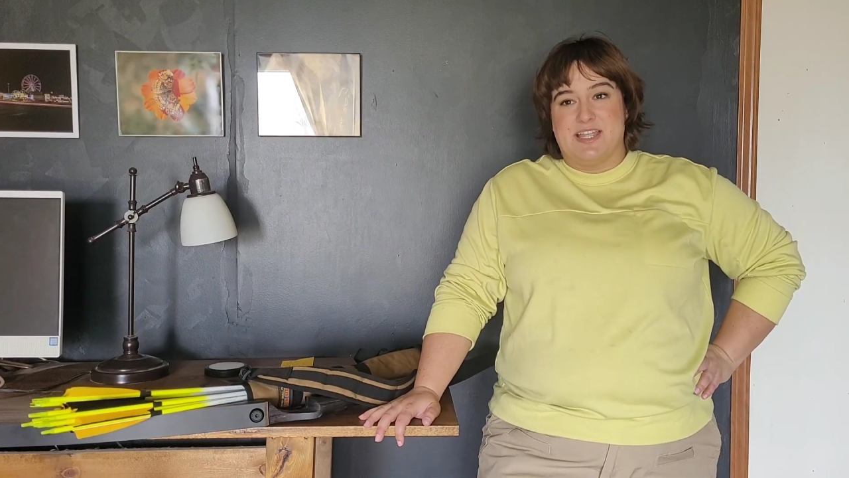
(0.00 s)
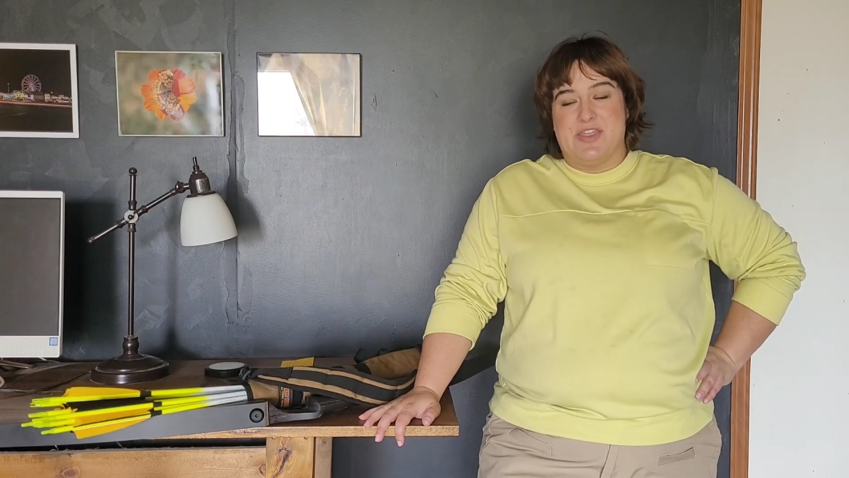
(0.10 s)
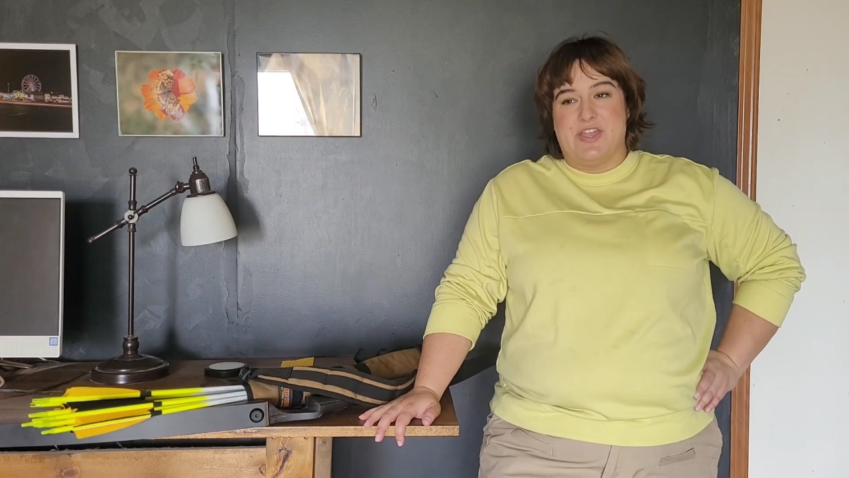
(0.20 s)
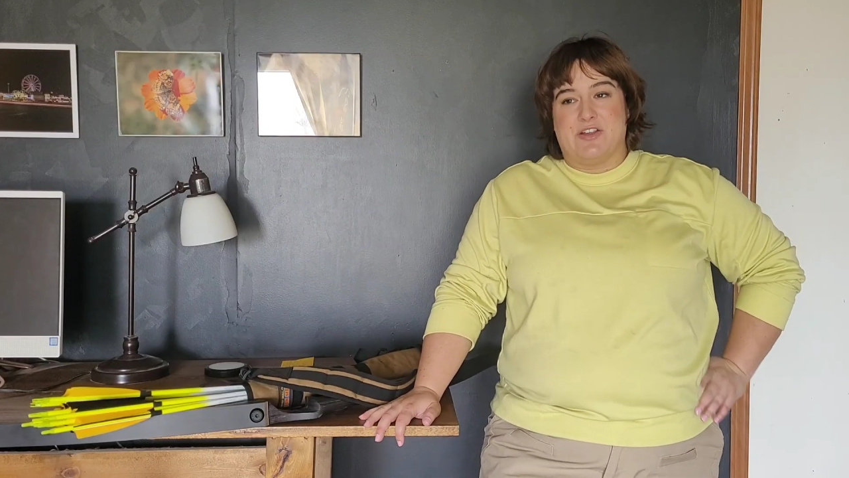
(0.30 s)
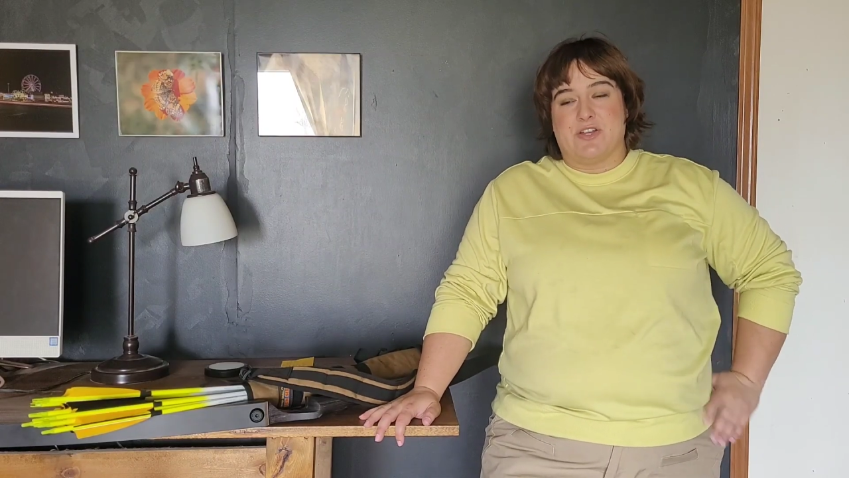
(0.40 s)

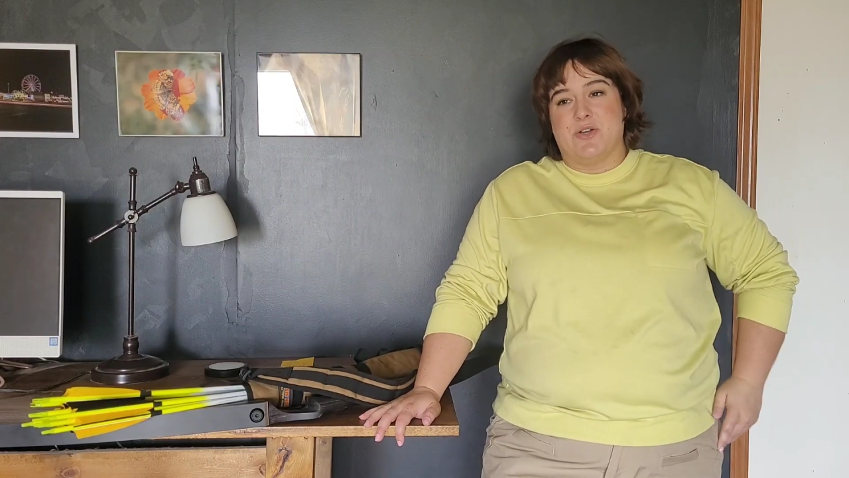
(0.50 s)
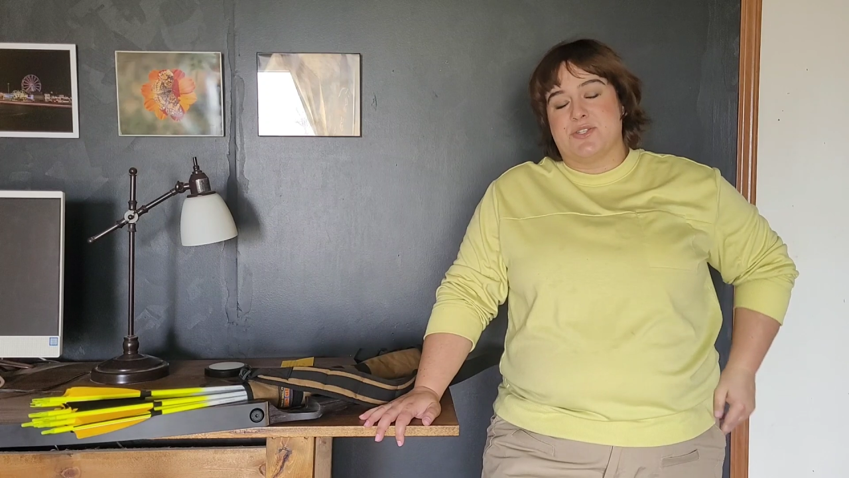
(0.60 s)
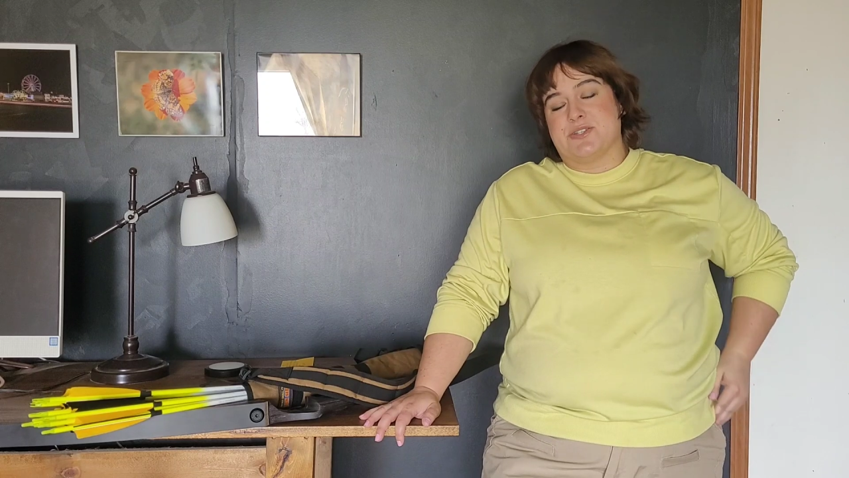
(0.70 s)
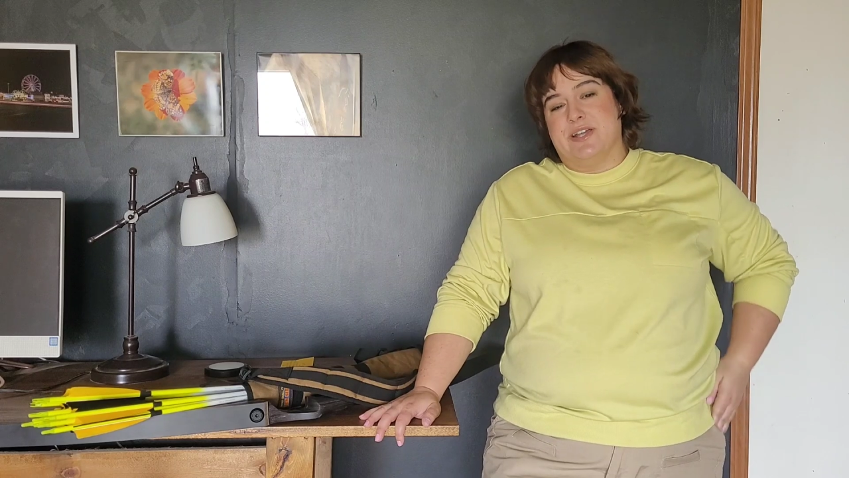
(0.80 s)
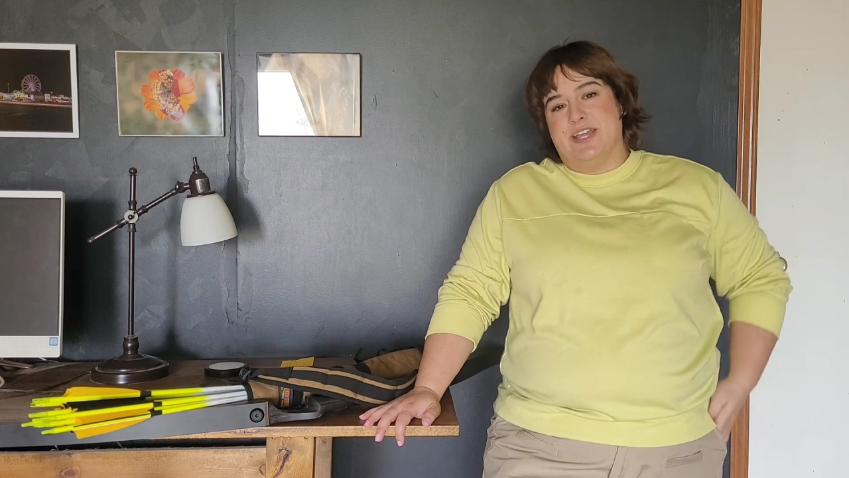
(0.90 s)
they are
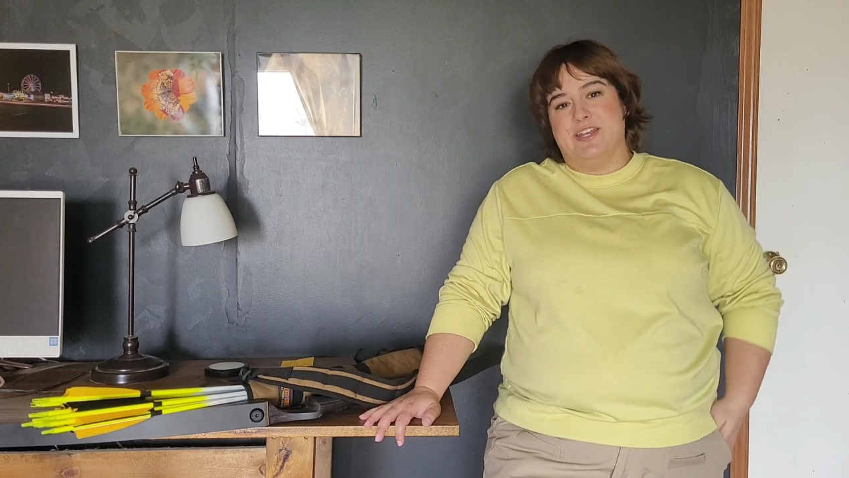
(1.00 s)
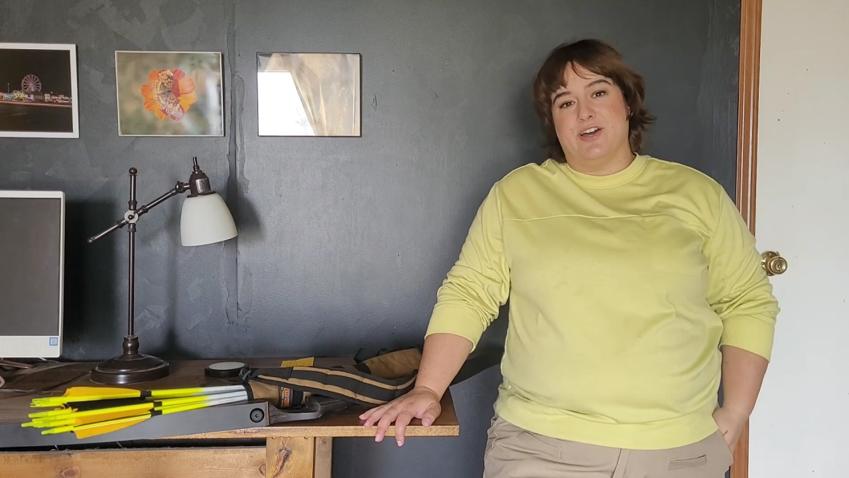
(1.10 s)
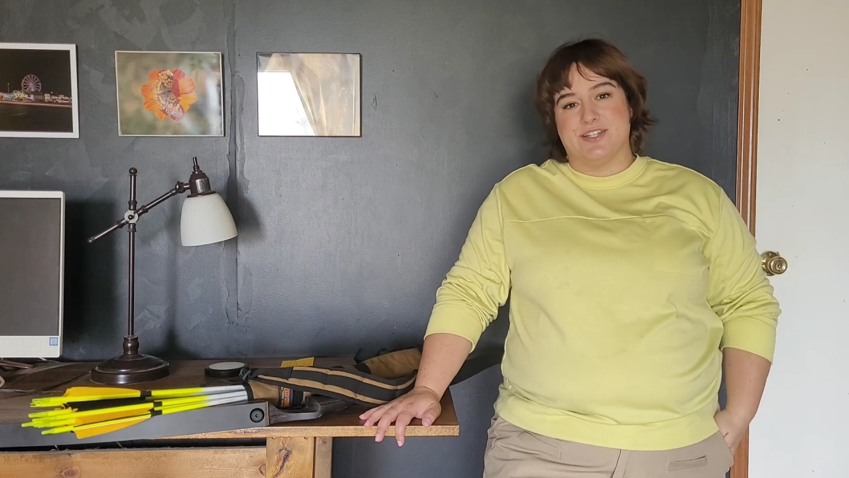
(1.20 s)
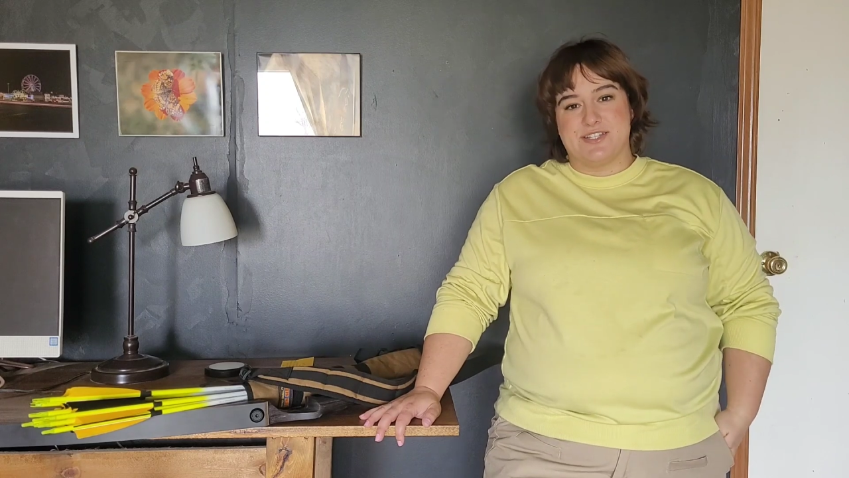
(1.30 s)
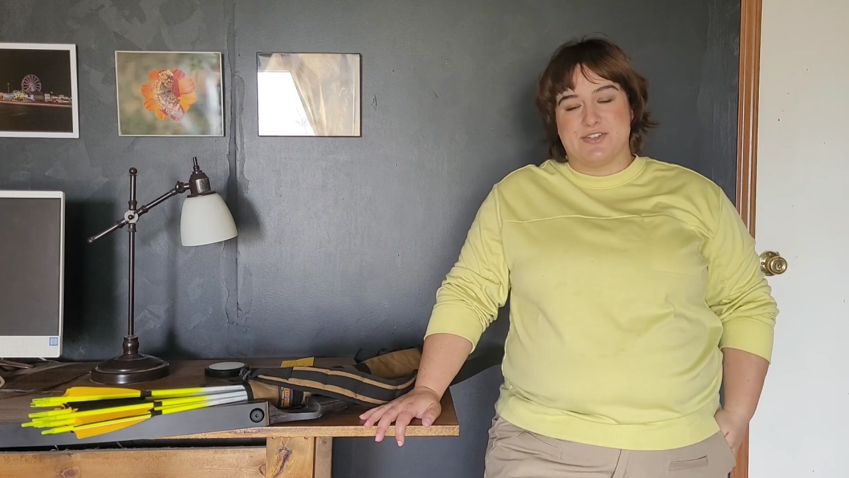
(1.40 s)
coastal hay,
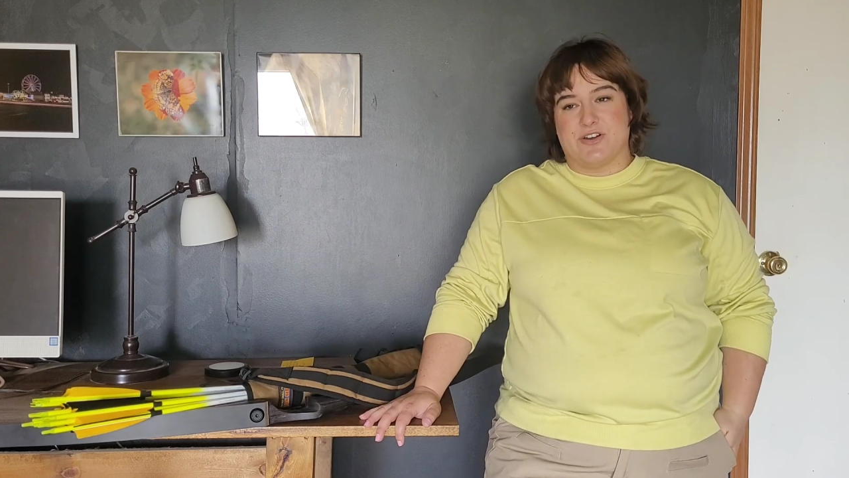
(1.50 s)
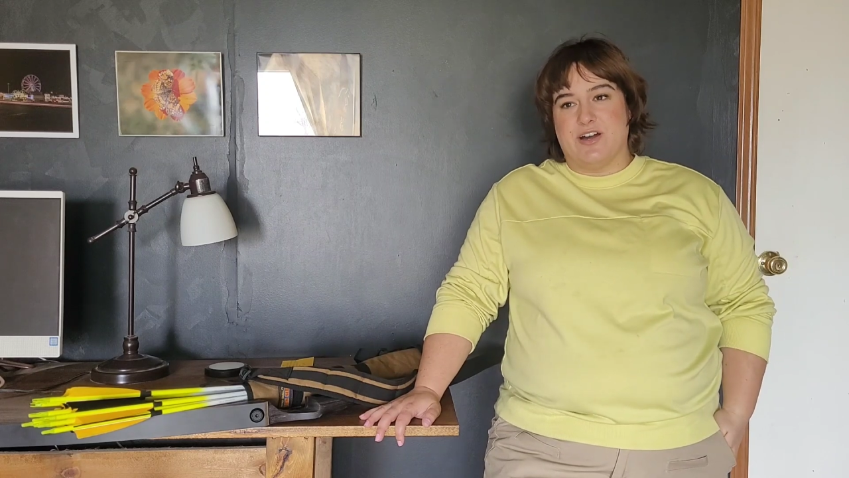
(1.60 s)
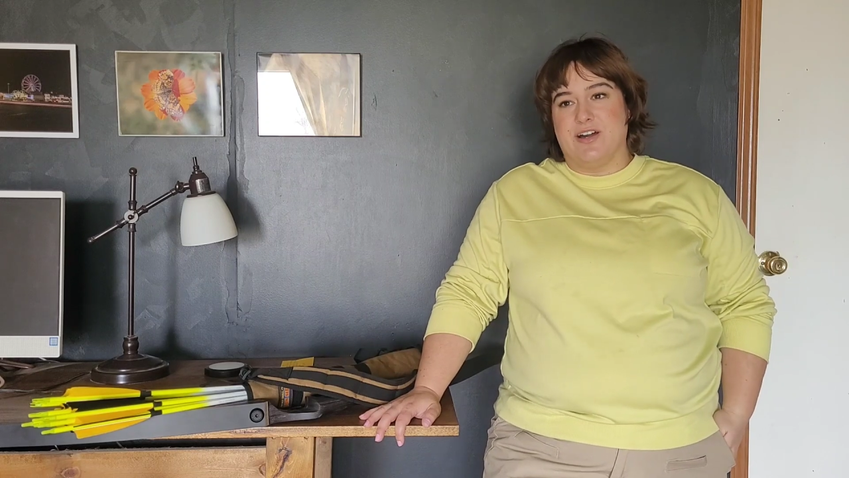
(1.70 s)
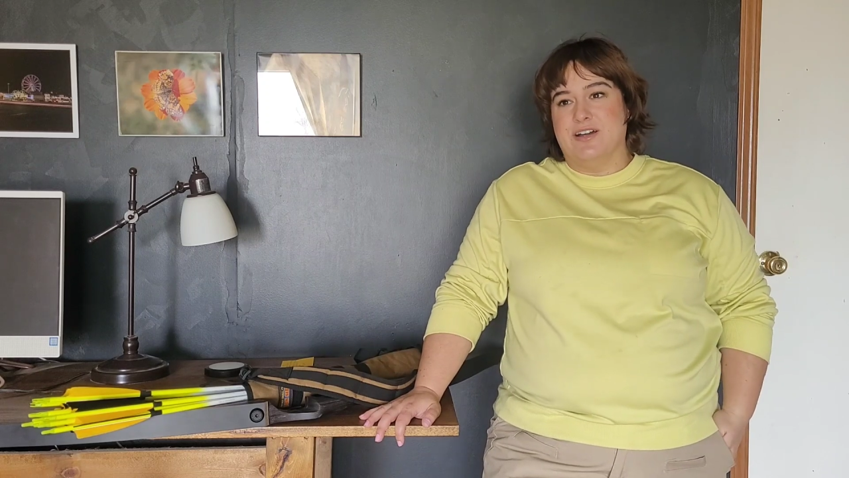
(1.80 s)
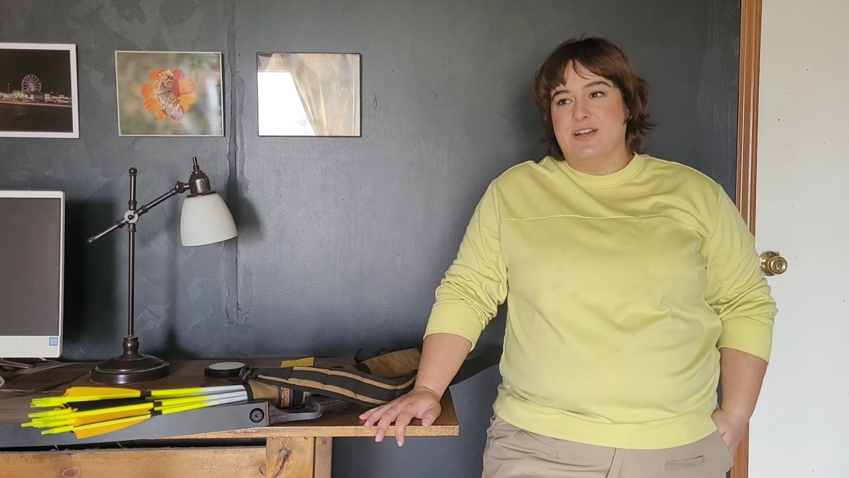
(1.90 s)
not straw.